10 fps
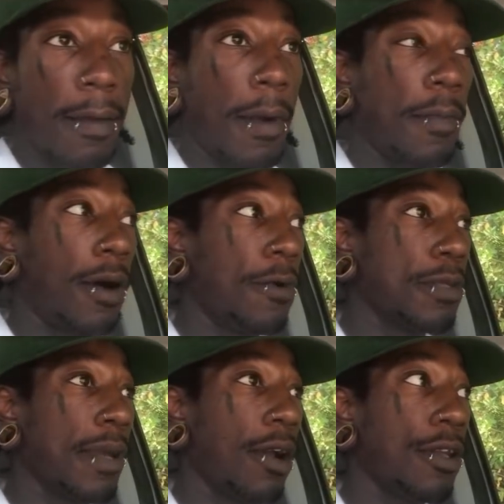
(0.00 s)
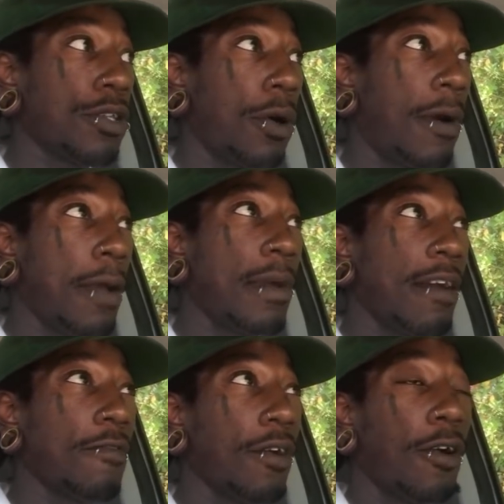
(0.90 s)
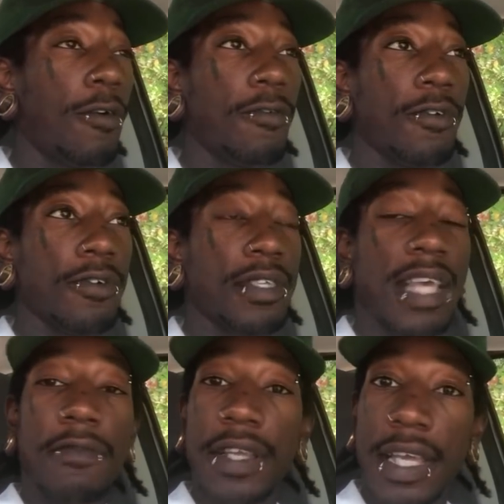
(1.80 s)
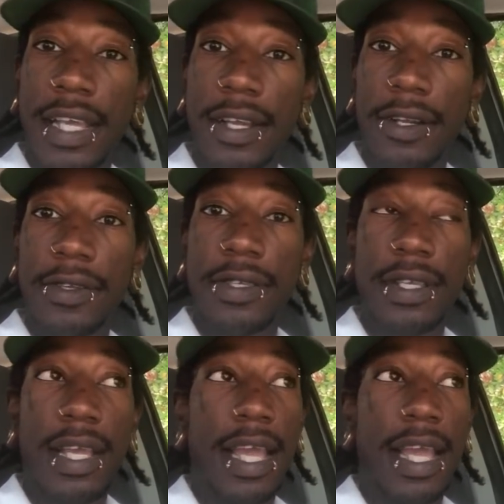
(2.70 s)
My mom was married to a white man for over seven years.